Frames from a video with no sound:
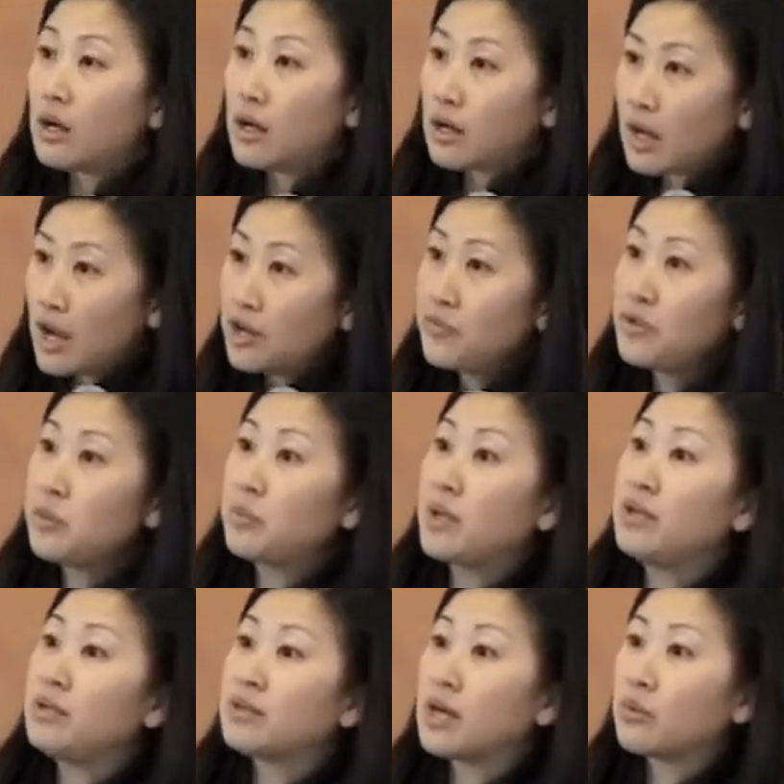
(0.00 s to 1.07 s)
kind of an
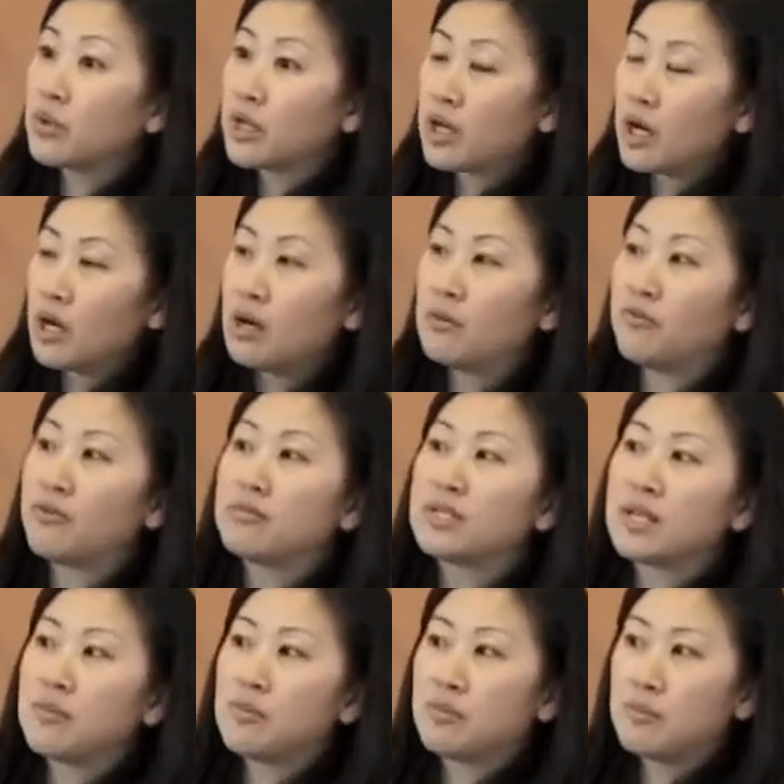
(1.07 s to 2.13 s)
opinion that would come from
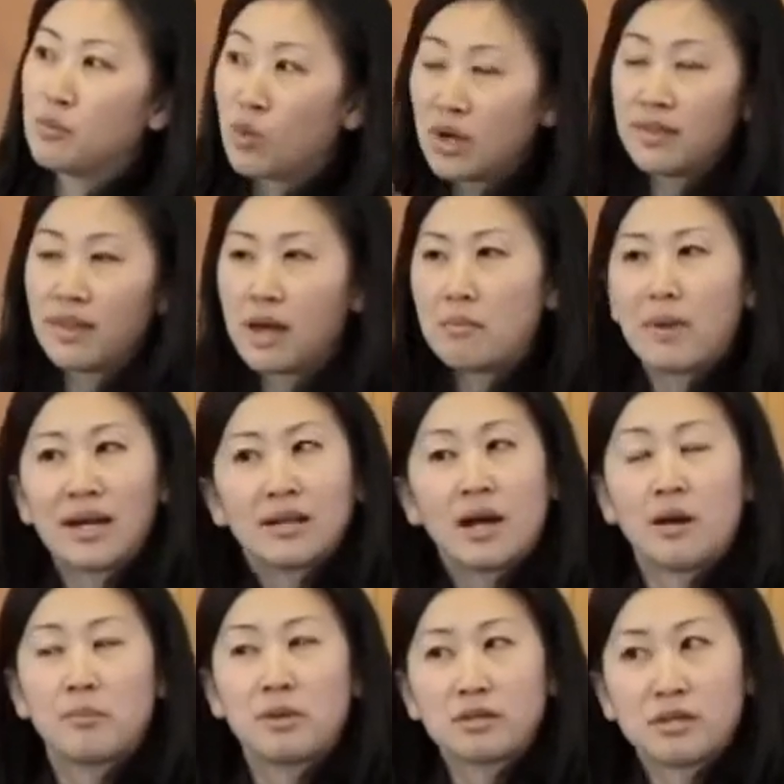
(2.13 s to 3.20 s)
someone that might
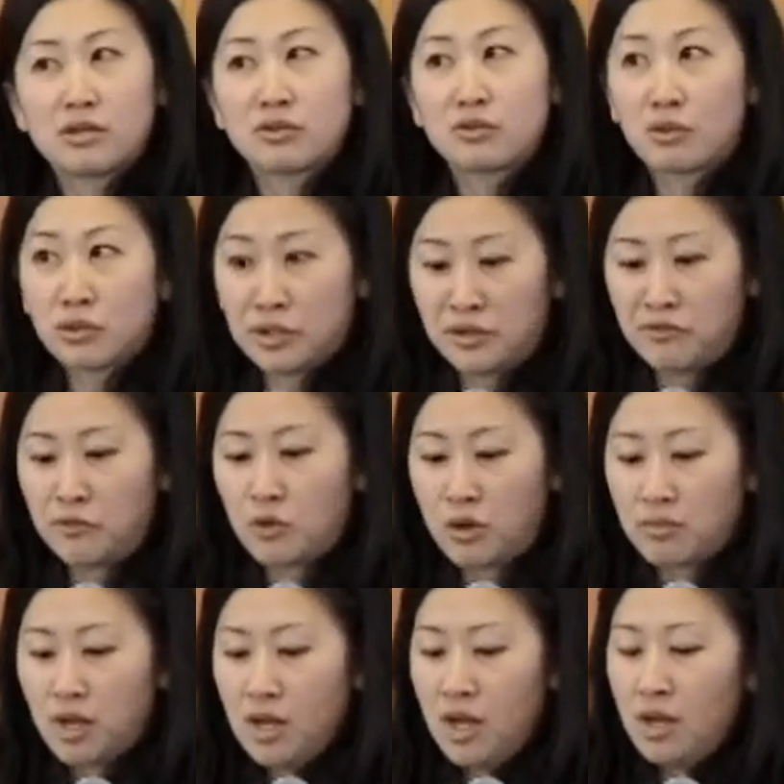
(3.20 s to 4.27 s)
not be as historically
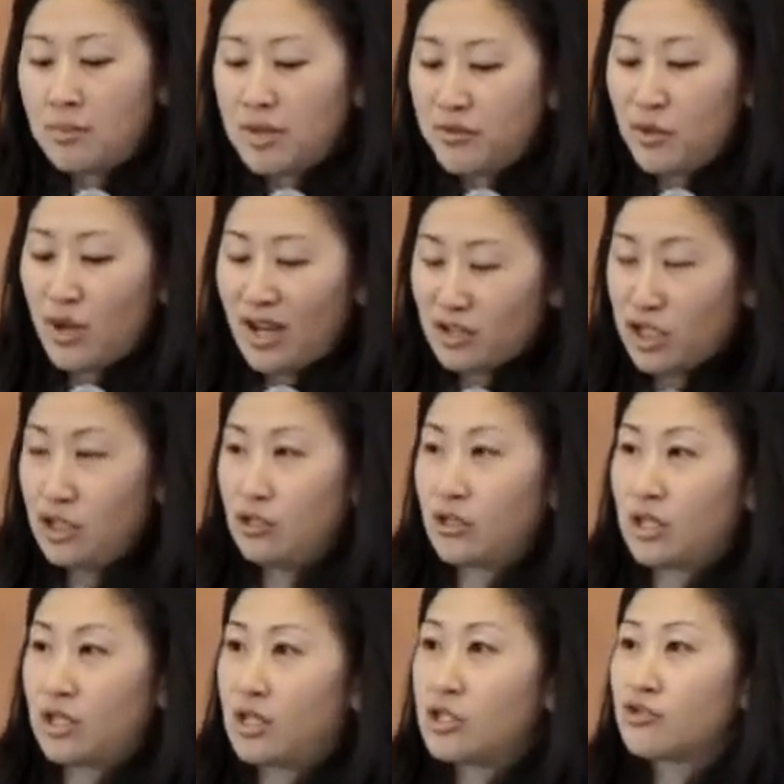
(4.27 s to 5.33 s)
informed. But if you actually look
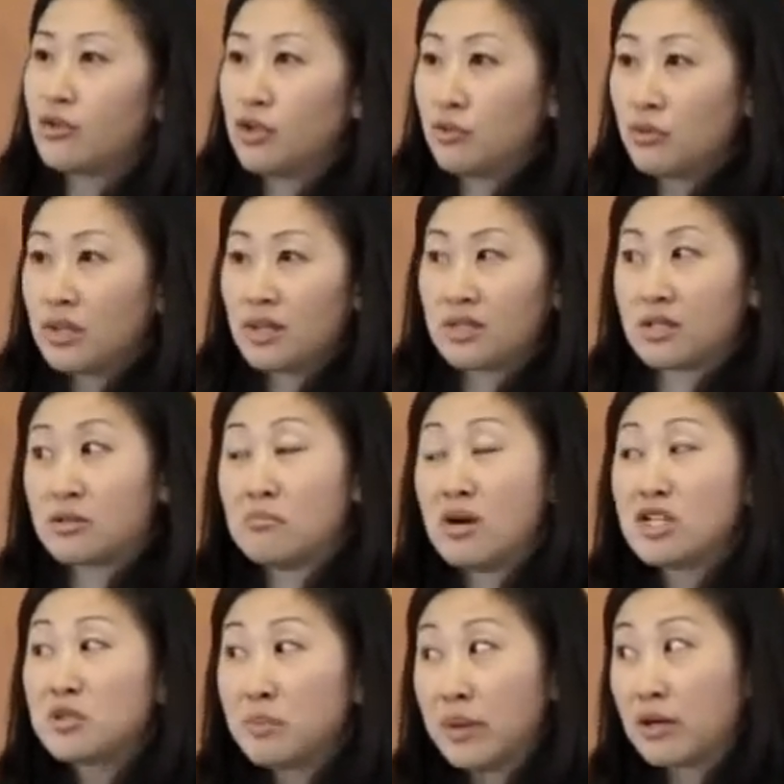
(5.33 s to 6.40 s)
at the history, you realize there's a
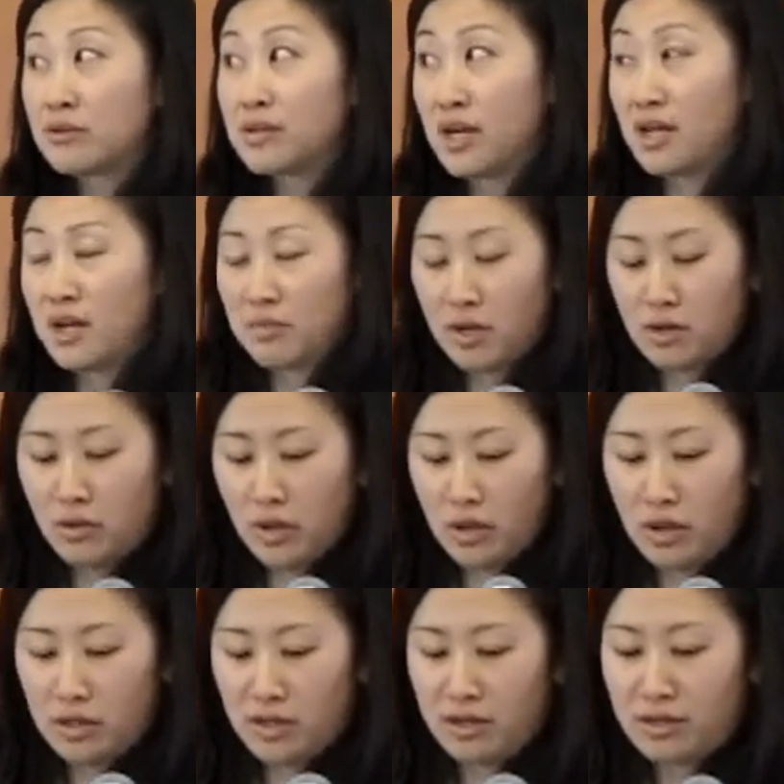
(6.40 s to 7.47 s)
much bigger dynamic going
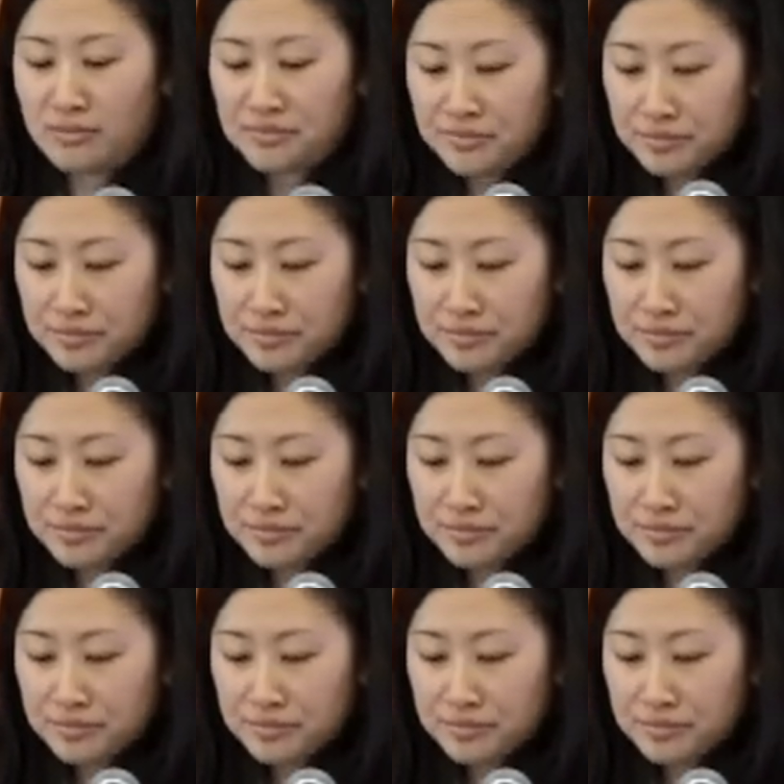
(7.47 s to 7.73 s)
on here.